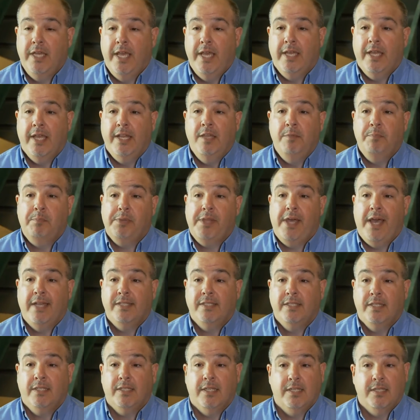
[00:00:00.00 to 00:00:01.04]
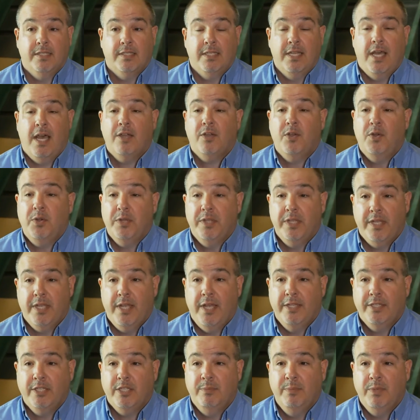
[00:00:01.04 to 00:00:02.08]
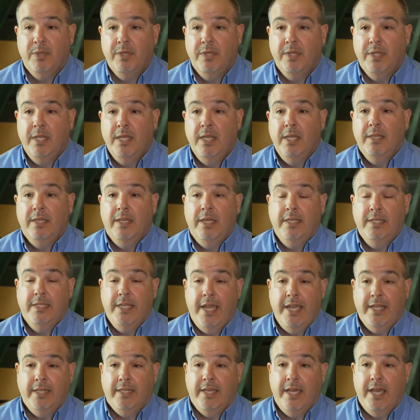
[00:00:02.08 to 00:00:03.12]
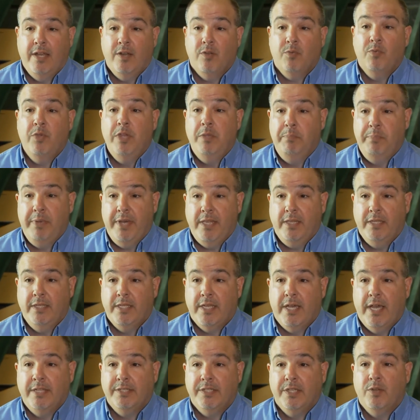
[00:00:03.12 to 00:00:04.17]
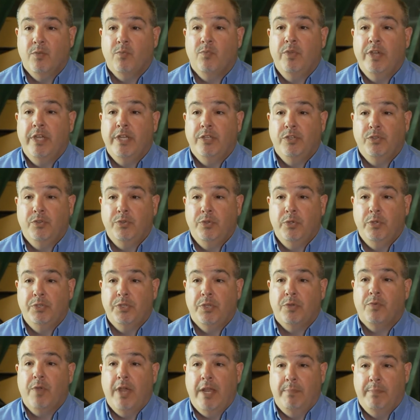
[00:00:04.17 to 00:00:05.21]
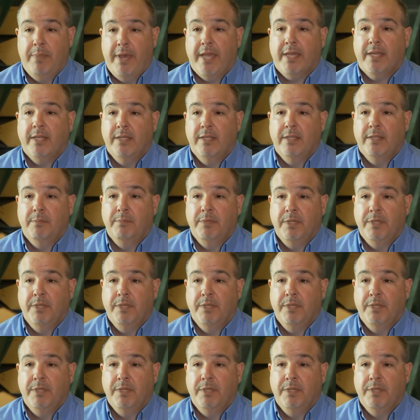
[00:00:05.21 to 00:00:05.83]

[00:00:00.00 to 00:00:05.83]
take any plastic that does not go to the customer, they take that, repelletize it, and reintroduce it right back into the